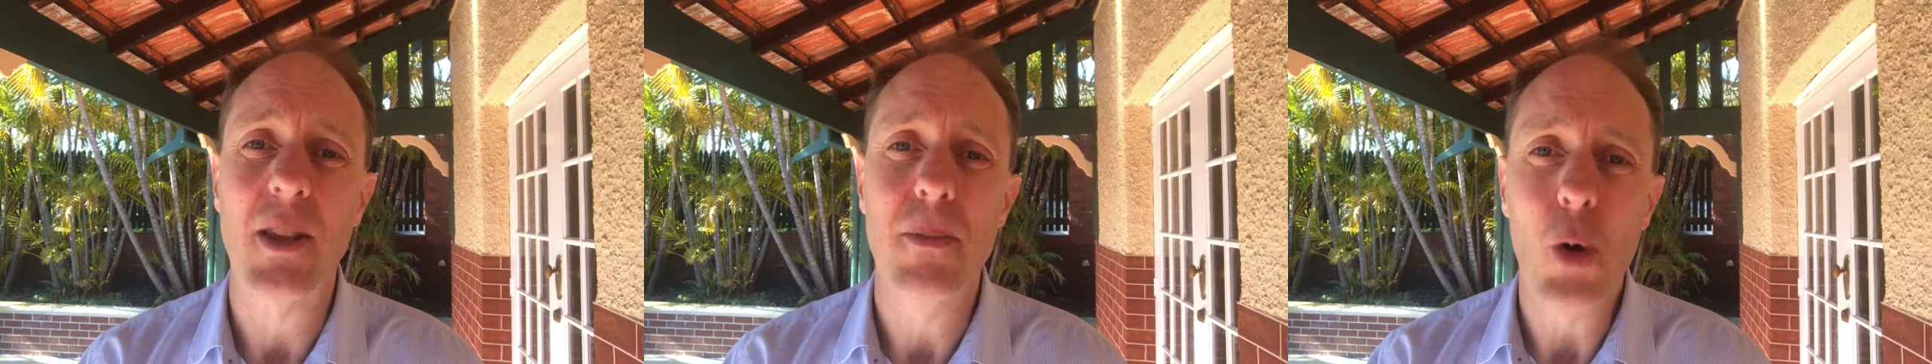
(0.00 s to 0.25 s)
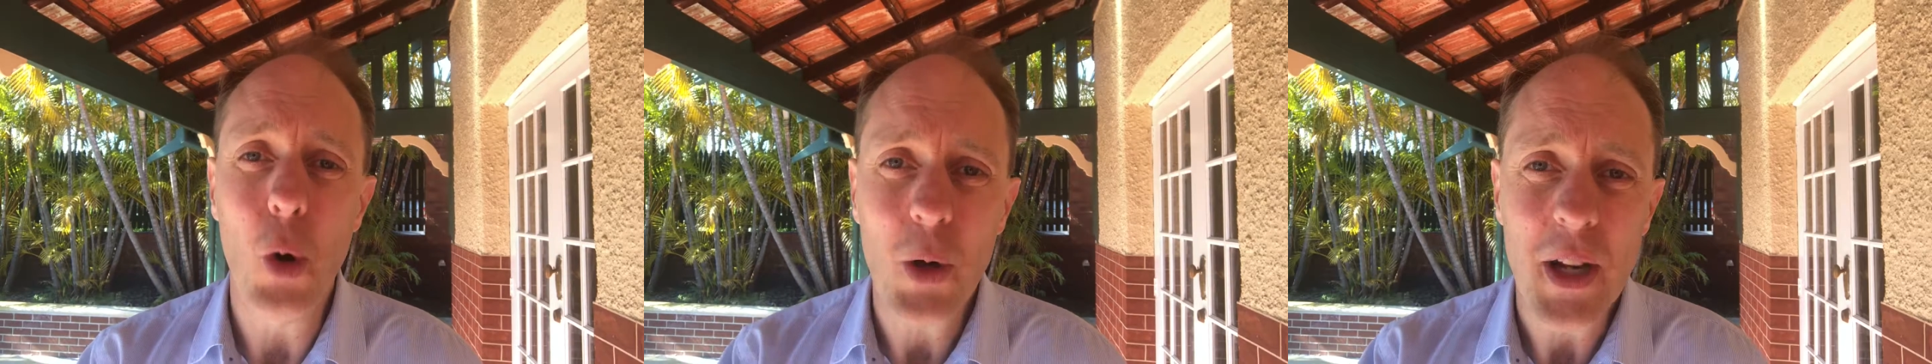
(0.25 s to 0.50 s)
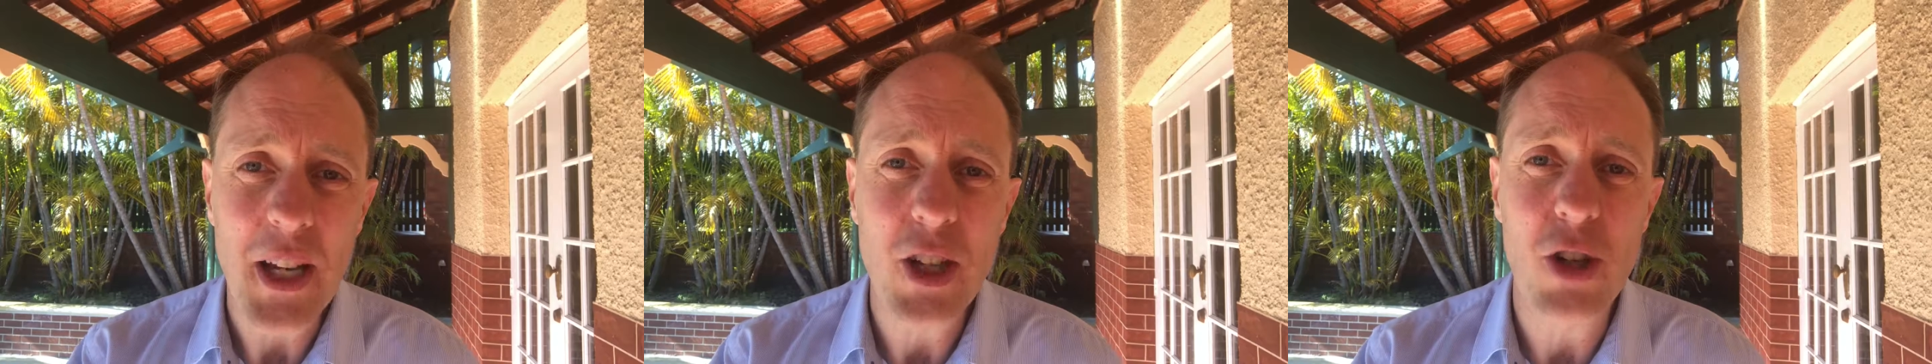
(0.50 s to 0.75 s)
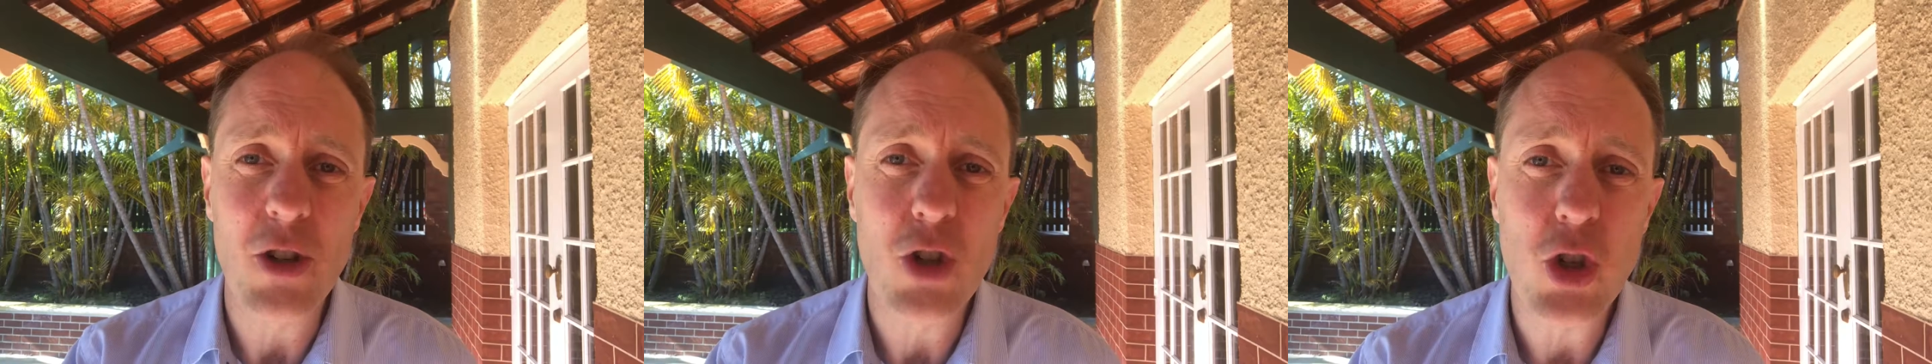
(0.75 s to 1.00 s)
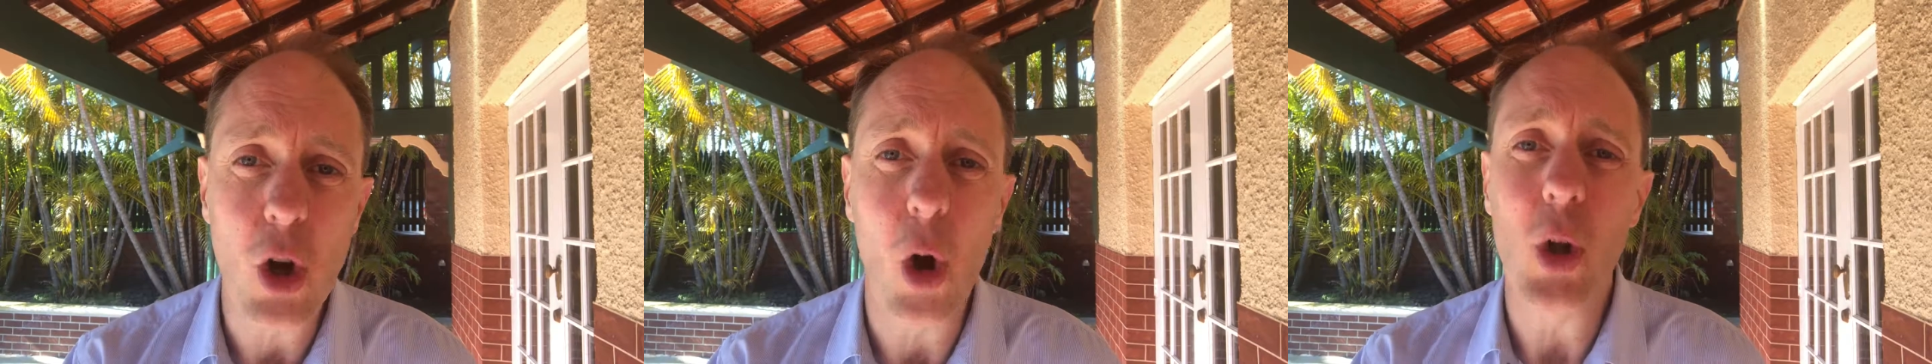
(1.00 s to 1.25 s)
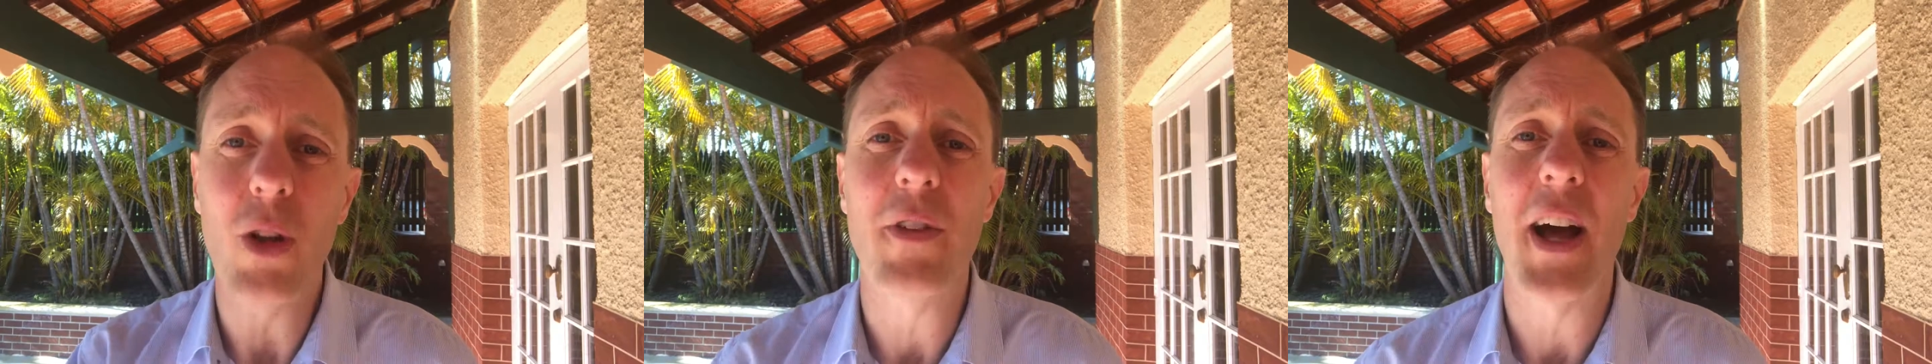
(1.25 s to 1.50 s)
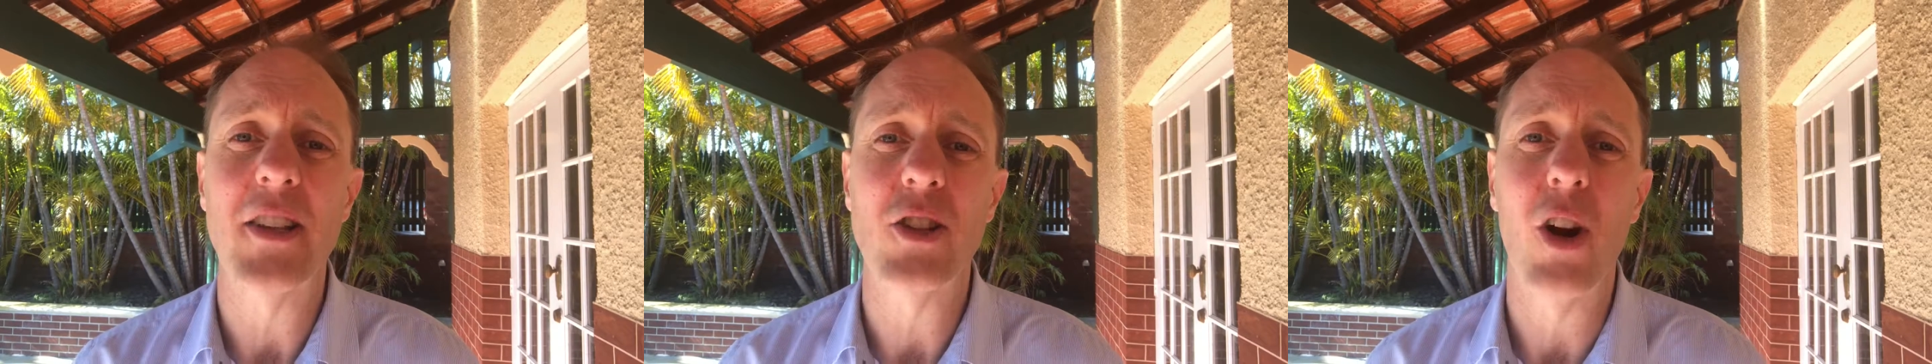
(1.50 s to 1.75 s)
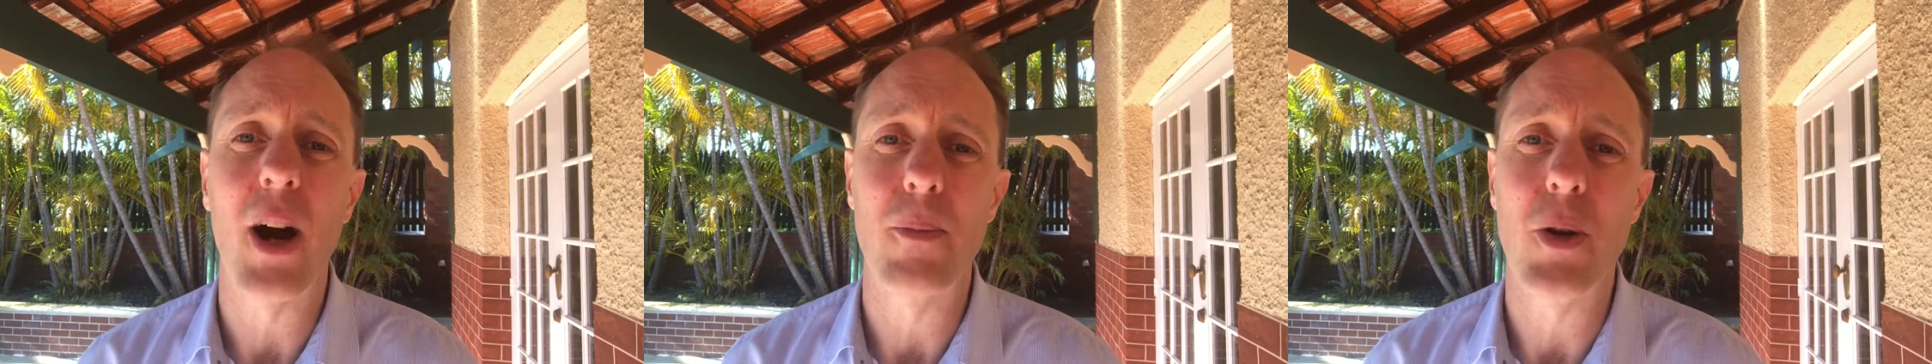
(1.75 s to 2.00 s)
the more in control of our
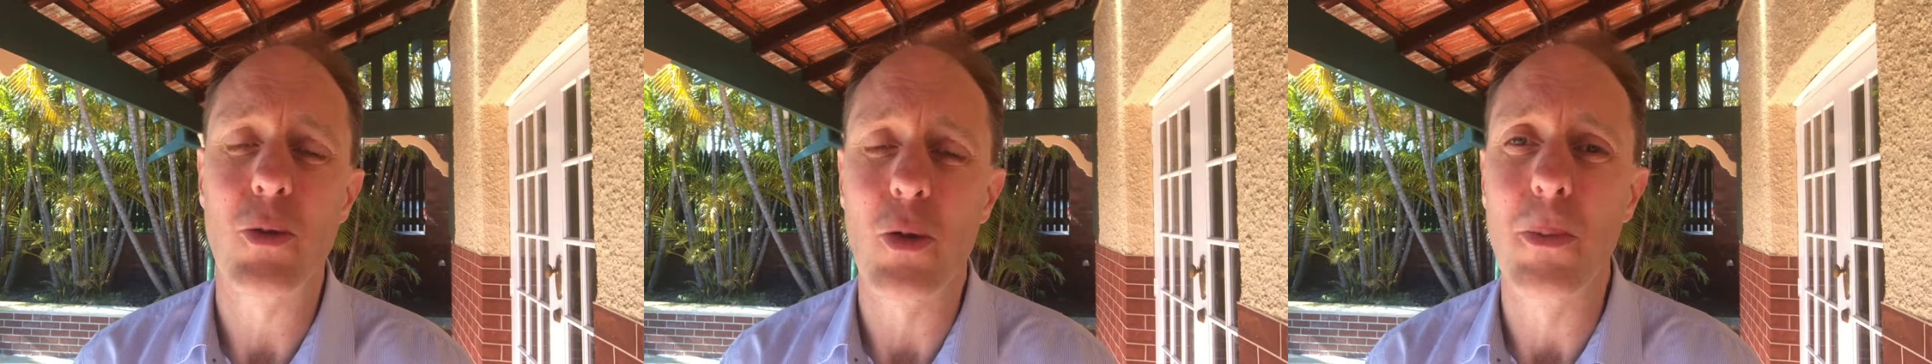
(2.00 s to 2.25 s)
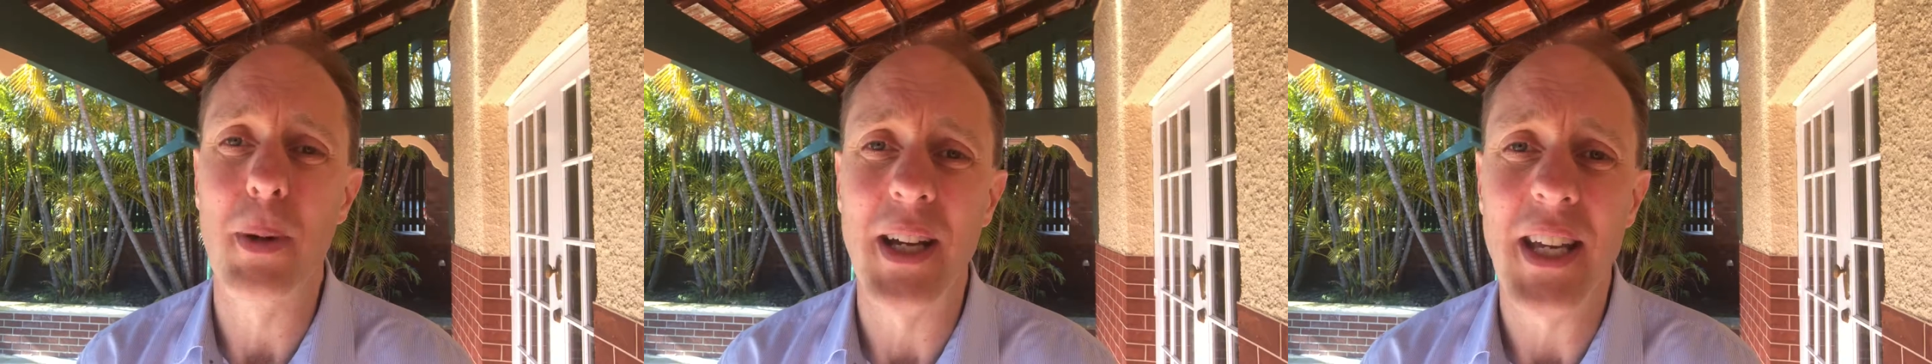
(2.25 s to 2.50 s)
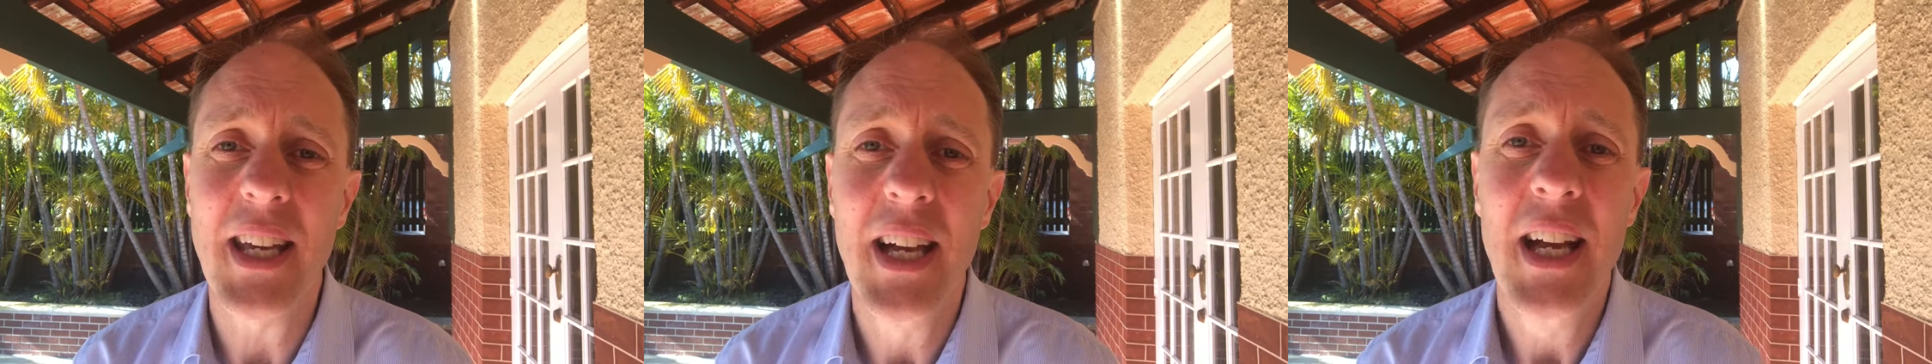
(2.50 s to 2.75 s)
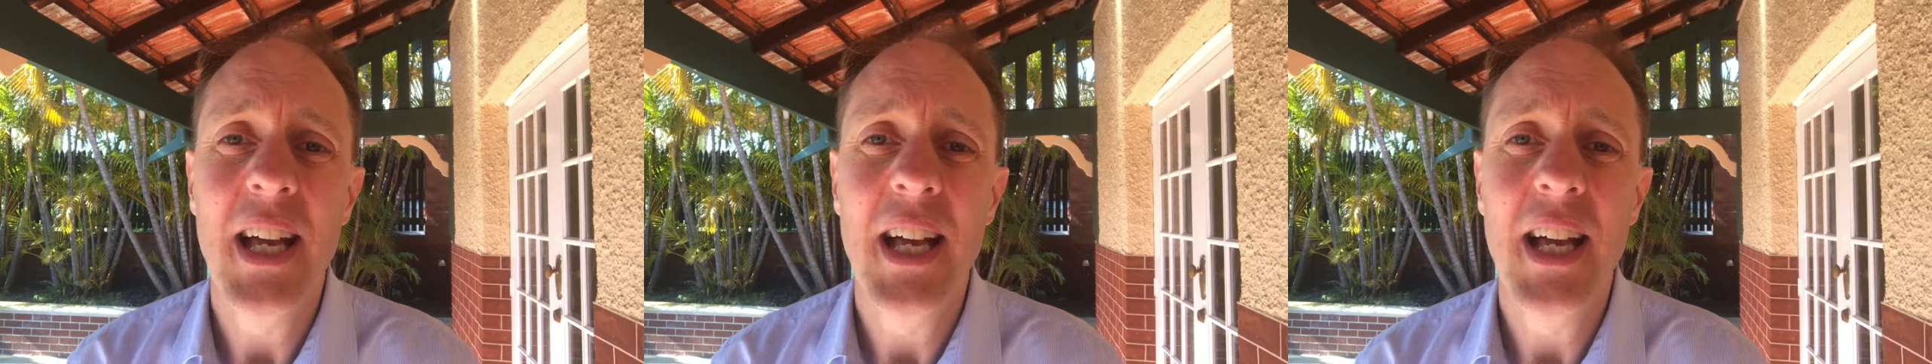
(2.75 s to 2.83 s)
time we will be,